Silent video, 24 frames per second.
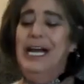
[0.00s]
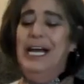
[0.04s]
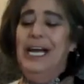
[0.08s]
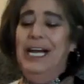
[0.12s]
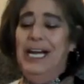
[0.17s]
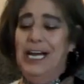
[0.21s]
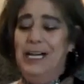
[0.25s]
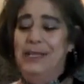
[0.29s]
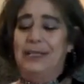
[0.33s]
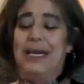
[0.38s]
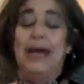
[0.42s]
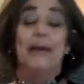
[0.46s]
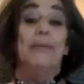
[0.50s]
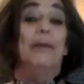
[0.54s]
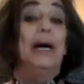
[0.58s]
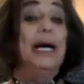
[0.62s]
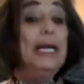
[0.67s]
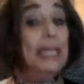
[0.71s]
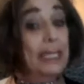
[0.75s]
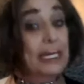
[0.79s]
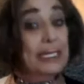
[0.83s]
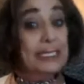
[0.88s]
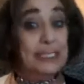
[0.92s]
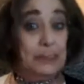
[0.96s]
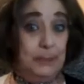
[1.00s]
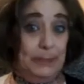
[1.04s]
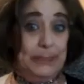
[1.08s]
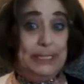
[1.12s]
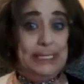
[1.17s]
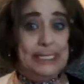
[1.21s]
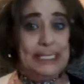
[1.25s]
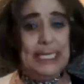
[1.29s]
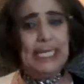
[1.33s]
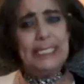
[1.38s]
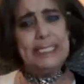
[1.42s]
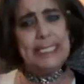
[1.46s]
Okay, my
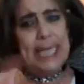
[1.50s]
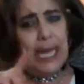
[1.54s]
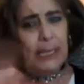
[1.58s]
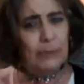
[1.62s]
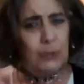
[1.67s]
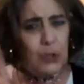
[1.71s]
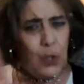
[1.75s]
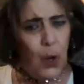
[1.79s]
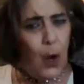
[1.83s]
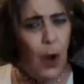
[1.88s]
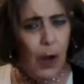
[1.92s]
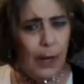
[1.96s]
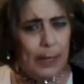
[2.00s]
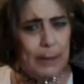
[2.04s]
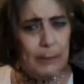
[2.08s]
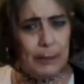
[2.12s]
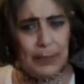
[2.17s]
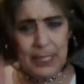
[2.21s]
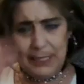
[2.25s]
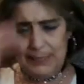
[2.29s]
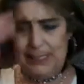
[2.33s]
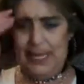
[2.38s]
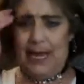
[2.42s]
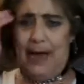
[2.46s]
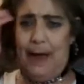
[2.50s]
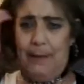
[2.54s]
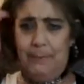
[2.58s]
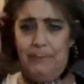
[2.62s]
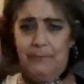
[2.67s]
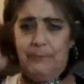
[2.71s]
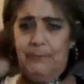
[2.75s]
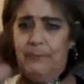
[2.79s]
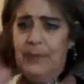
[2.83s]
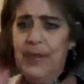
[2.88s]
husband said, don't talk about that.